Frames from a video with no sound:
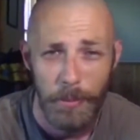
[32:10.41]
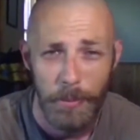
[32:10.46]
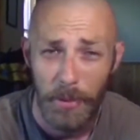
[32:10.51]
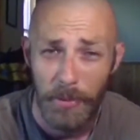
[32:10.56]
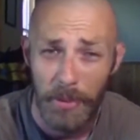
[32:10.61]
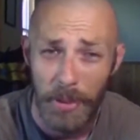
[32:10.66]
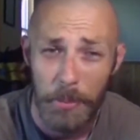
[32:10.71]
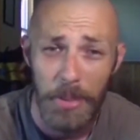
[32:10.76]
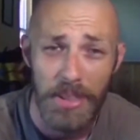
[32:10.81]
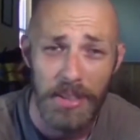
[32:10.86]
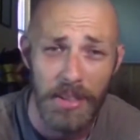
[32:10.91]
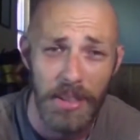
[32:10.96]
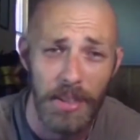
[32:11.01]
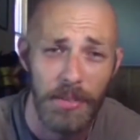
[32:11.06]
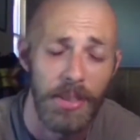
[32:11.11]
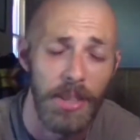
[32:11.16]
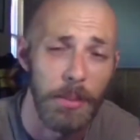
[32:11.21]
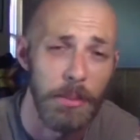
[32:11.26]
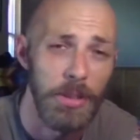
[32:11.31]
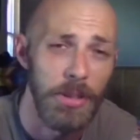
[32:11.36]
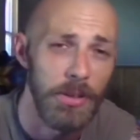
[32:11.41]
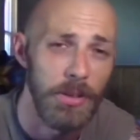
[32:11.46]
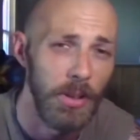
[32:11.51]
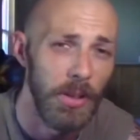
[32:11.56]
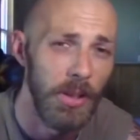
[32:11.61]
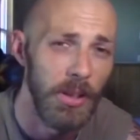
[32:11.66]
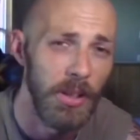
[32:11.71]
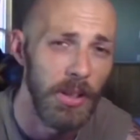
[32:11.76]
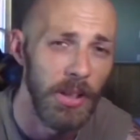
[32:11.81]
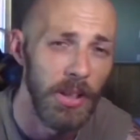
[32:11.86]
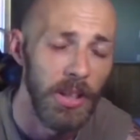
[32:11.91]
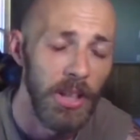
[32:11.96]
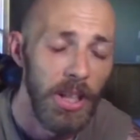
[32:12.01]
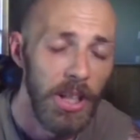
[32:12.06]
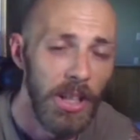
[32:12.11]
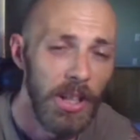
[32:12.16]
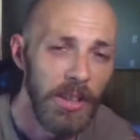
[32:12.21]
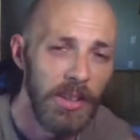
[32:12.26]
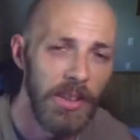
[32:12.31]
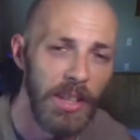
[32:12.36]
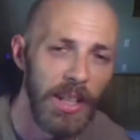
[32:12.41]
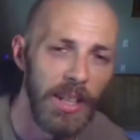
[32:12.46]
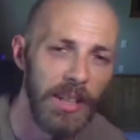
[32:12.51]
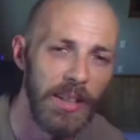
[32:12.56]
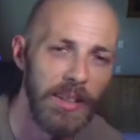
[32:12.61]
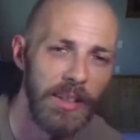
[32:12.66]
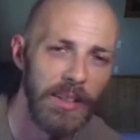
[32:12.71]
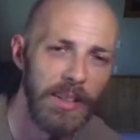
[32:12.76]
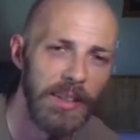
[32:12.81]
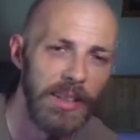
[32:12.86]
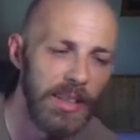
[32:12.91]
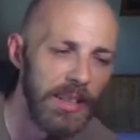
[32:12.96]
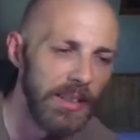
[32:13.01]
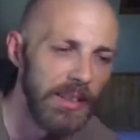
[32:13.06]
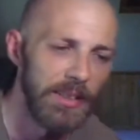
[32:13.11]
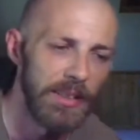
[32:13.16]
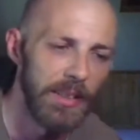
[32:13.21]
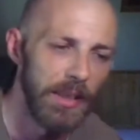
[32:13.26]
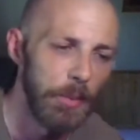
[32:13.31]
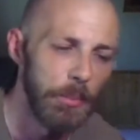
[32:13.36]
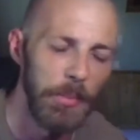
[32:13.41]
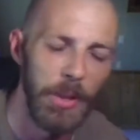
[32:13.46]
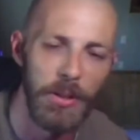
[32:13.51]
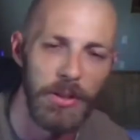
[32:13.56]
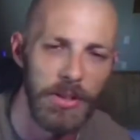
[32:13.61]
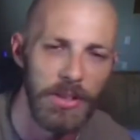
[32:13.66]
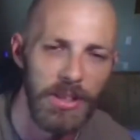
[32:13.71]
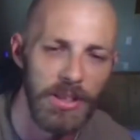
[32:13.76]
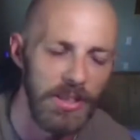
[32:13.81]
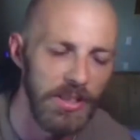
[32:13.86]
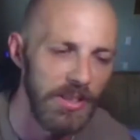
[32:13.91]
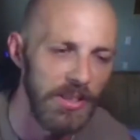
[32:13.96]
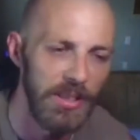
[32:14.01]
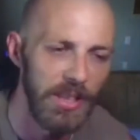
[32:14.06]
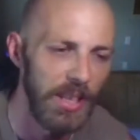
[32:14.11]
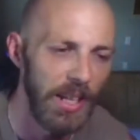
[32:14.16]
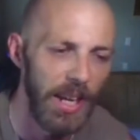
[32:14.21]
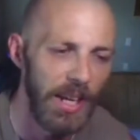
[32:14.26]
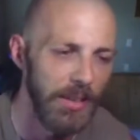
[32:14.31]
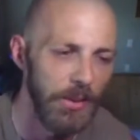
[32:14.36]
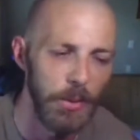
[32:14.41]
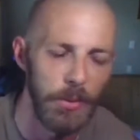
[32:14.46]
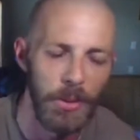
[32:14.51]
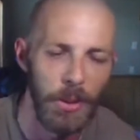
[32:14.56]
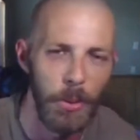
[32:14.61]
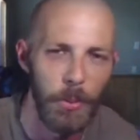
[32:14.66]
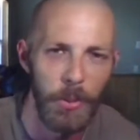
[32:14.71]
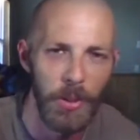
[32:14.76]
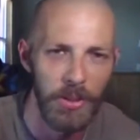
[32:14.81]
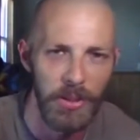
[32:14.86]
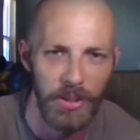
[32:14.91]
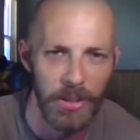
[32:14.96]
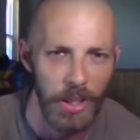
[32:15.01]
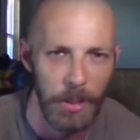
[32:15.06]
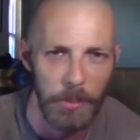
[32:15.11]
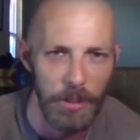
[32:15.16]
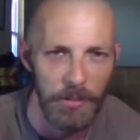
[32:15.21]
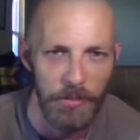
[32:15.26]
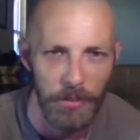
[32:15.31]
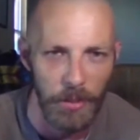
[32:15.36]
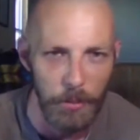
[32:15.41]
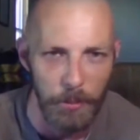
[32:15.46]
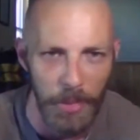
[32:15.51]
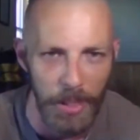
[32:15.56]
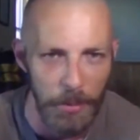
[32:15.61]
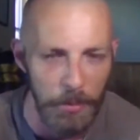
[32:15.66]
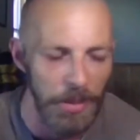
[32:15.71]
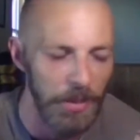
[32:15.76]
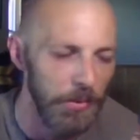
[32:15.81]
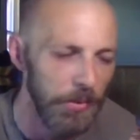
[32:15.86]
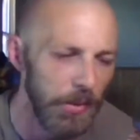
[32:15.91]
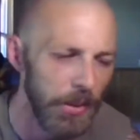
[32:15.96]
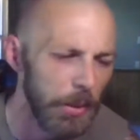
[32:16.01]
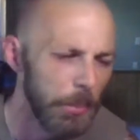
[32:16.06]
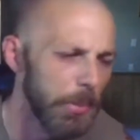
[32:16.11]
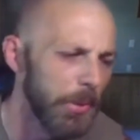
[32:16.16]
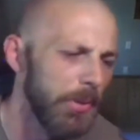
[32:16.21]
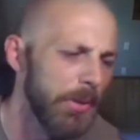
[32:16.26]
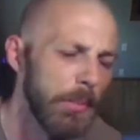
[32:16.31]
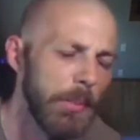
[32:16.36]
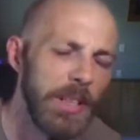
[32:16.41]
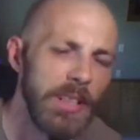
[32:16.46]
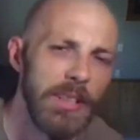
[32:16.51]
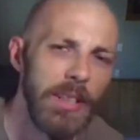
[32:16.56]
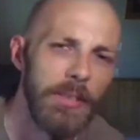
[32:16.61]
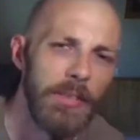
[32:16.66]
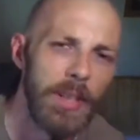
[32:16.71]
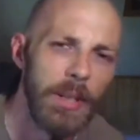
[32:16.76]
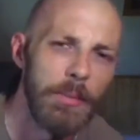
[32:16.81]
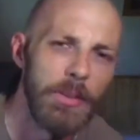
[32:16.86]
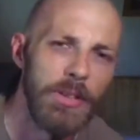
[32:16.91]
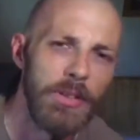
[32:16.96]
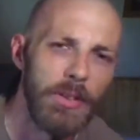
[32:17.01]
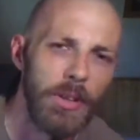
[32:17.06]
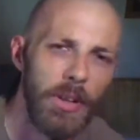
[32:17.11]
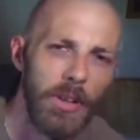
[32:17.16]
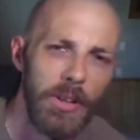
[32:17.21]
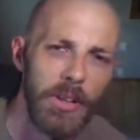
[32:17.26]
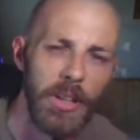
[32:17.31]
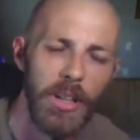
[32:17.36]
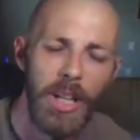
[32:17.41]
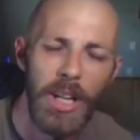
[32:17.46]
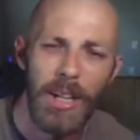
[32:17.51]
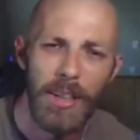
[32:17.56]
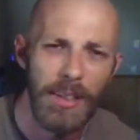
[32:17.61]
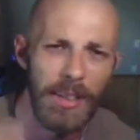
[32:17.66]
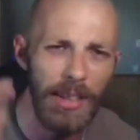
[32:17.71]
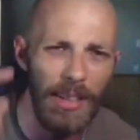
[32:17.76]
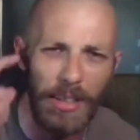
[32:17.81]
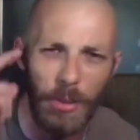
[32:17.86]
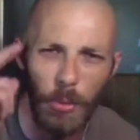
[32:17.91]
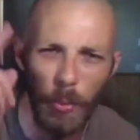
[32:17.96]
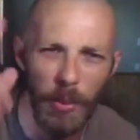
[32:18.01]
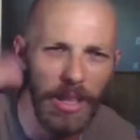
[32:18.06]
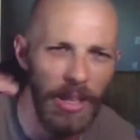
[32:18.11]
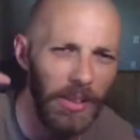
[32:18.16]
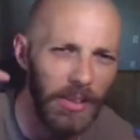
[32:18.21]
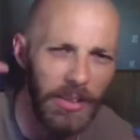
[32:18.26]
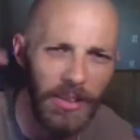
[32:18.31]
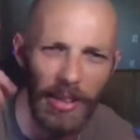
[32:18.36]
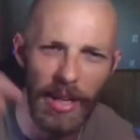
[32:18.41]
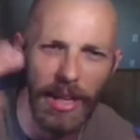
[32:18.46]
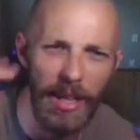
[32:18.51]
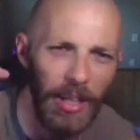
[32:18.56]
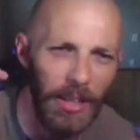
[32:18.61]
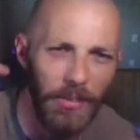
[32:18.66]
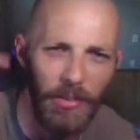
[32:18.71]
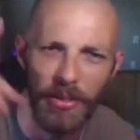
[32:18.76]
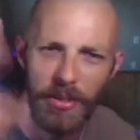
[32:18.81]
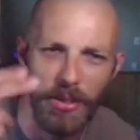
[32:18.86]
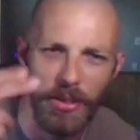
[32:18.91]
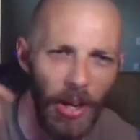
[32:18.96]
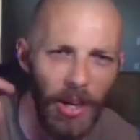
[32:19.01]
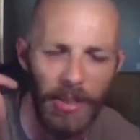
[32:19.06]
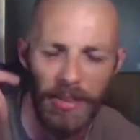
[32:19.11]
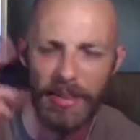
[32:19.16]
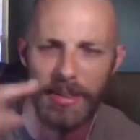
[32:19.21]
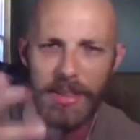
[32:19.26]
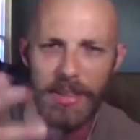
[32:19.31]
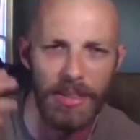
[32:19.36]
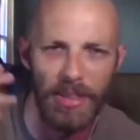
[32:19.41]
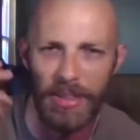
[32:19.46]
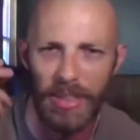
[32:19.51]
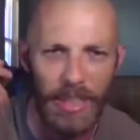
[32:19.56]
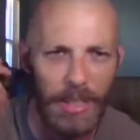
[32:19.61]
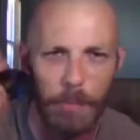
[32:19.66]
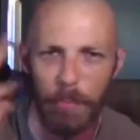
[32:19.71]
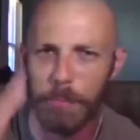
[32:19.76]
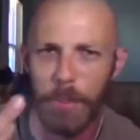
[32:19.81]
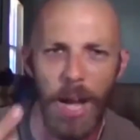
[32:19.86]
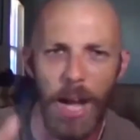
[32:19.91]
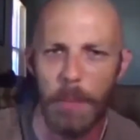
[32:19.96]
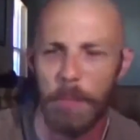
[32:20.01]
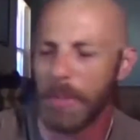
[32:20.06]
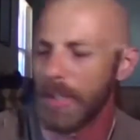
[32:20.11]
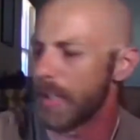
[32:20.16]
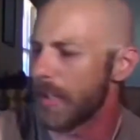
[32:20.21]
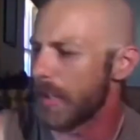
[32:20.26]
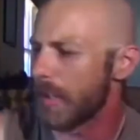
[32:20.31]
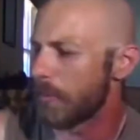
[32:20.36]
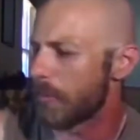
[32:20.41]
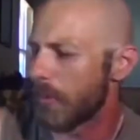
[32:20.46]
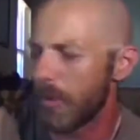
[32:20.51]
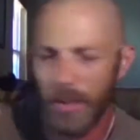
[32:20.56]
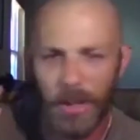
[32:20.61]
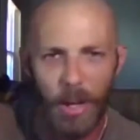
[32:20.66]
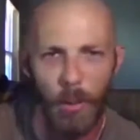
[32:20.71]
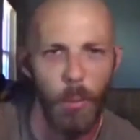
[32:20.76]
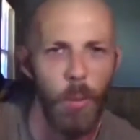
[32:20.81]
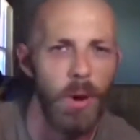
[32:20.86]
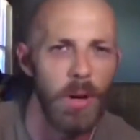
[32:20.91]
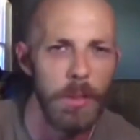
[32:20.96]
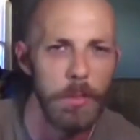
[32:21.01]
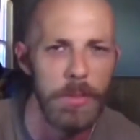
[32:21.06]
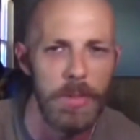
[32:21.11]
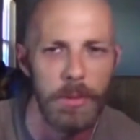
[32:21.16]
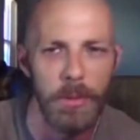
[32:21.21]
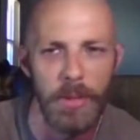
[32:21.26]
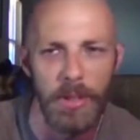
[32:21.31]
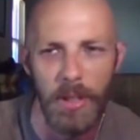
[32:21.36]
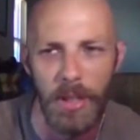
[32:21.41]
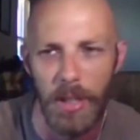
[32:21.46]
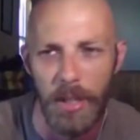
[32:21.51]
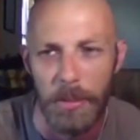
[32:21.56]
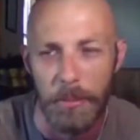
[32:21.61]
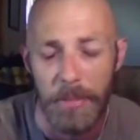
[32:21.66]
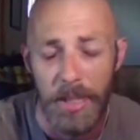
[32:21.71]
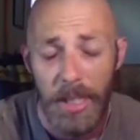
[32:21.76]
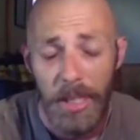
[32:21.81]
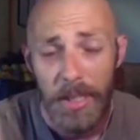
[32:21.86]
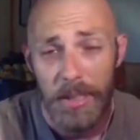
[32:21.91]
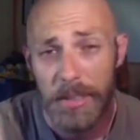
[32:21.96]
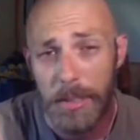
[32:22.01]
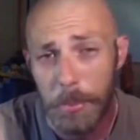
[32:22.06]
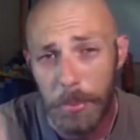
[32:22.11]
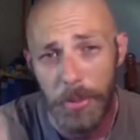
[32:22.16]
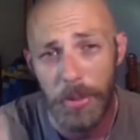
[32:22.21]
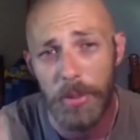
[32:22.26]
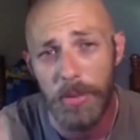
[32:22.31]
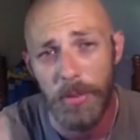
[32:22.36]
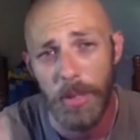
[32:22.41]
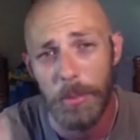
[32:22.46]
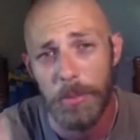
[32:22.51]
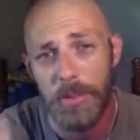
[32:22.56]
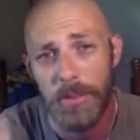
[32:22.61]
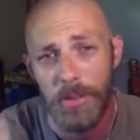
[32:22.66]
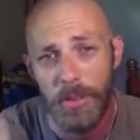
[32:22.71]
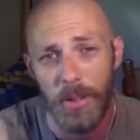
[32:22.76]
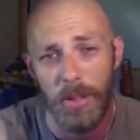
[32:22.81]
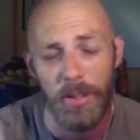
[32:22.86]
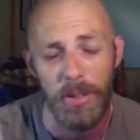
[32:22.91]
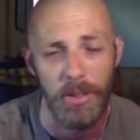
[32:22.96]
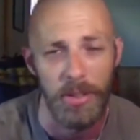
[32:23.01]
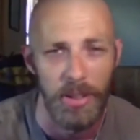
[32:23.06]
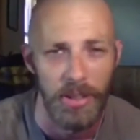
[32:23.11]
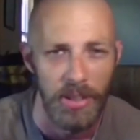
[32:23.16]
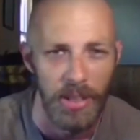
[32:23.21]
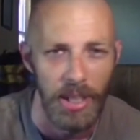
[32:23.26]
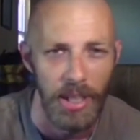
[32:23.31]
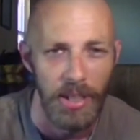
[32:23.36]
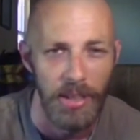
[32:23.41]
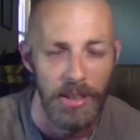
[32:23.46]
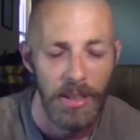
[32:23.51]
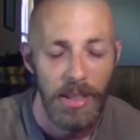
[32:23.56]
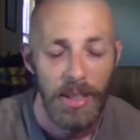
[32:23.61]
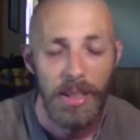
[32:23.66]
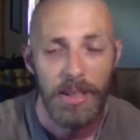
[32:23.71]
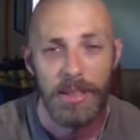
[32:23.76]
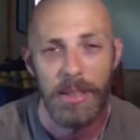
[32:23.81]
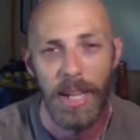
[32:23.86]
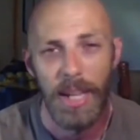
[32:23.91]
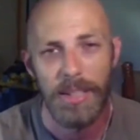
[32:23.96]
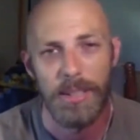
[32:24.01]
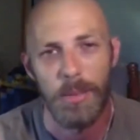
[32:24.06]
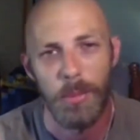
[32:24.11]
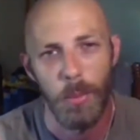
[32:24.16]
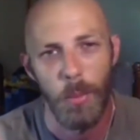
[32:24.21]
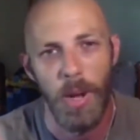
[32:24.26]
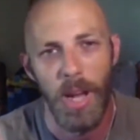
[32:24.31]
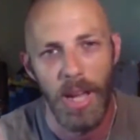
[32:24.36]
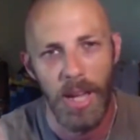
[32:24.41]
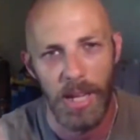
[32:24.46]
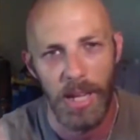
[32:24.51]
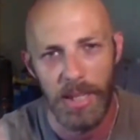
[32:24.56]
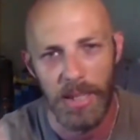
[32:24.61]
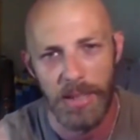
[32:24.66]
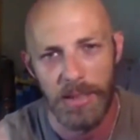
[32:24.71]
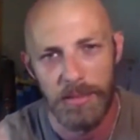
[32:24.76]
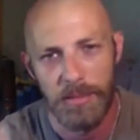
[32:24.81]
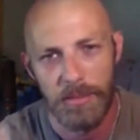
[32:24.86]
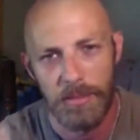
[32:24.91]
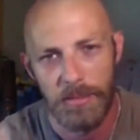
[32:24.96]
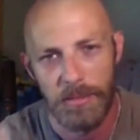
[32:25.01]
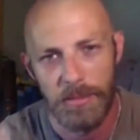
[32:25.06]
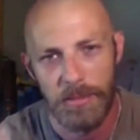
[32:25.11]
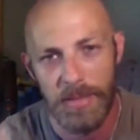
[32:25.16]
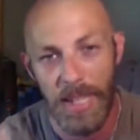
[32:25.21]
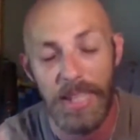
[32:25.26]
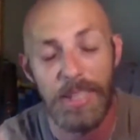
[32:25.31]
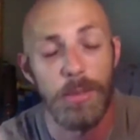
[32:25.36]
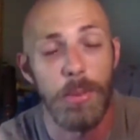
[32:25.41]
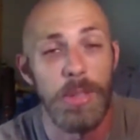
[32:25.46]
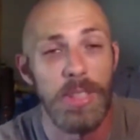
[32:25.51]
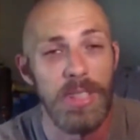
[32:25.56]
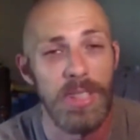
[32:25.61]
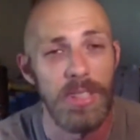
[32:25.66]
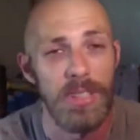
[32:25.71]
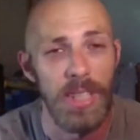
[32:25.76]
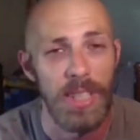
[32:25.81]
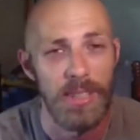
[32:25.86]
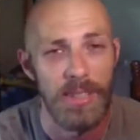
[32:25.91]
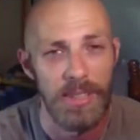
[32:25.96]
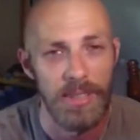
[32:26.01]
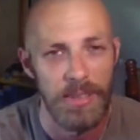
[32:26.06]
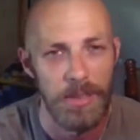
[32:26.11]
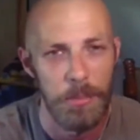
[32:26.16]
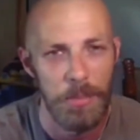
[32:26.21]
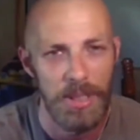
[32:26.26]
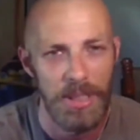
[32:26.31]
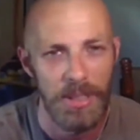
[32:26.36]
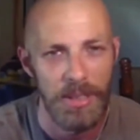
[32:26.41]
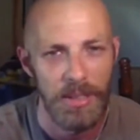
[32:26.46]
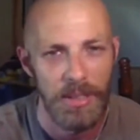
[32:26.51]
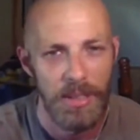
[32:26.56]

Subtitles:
Proving to myself that I'm stronger than these emotions that I don't know where they're coming from make me feel. Proving to myself that I'm stronger than these weird negative thoughts that just keep popping up, whether I want them to or not. To prove I'm stronger than that. That's what success is to me.